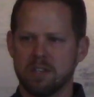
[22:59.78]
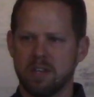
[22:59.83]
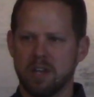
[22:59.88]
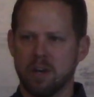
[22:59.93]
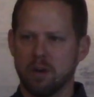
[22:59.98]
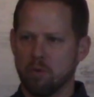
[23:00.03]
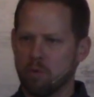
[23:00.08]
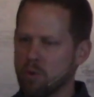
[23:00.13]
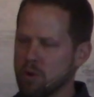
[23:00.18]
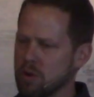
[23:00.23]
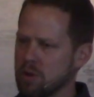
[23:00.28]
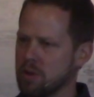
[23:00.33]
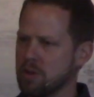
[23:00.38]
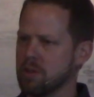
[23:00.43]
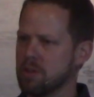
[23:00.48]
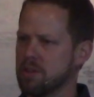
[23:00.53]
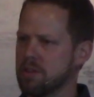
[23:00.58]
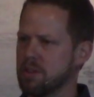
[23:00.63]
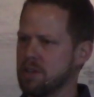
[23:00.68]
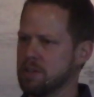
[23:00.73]
in a
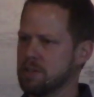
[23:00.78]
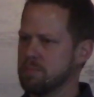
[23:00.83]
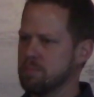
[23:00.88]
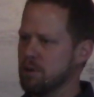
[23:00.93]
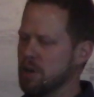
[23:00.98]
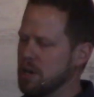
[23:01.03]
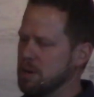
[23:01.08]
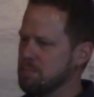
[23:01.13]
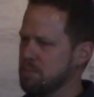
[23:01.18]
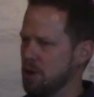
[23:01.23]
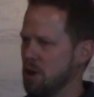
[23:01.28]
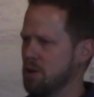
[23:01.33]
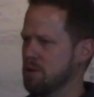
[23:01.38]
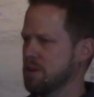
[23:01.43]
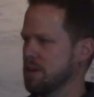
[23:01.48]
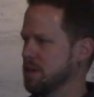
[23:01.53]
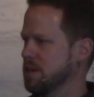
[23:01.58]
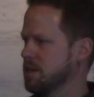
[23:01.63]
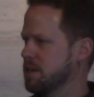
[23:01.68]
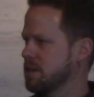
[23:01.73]
world that is pretty
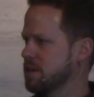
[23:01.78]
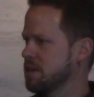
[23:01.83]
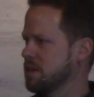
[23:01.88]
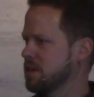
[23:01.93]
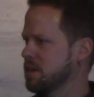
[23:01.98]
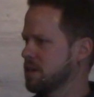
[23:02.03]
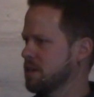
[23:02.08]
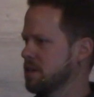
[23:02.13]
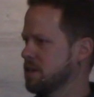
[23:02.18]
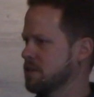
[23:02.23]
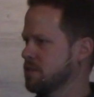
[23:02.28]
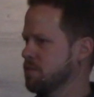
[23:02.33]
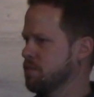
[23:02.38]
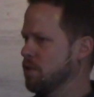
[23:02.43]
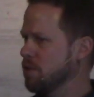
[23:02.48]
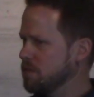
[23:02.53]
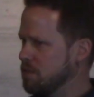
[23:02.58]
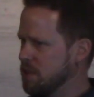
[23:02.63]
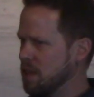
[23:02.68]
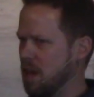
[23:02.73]
broken. It's
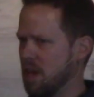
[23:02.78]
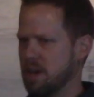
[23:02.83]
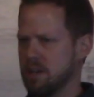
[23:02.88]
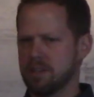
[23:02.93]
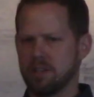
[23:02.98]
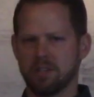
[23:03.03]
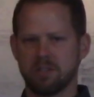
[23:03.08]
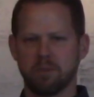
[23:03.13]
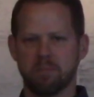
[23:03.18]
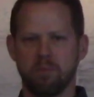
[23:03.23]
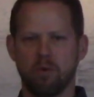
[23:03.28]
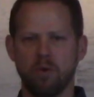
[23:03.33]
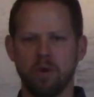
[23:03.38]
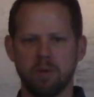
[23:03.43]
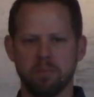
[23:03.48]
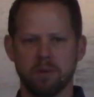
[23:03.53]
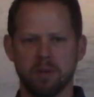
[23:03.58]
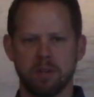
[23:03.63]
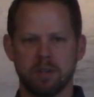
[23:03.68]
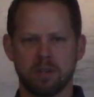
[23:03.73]
full of a lot of
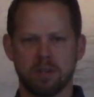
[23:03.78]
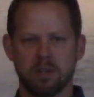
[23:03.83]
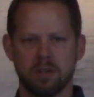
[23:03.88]
disappointment.